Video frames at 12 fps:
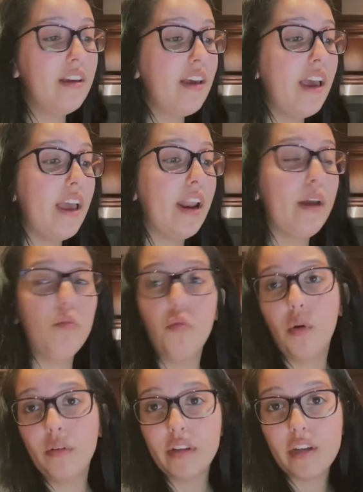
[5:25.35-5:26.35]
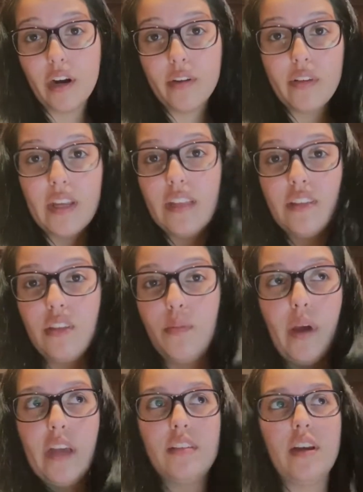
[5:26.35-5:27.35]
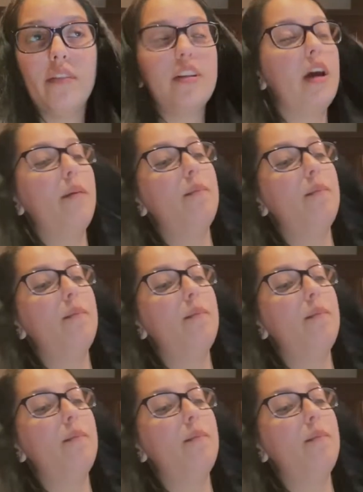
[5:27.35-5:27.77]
and I won't get tired of it. It's the best every time.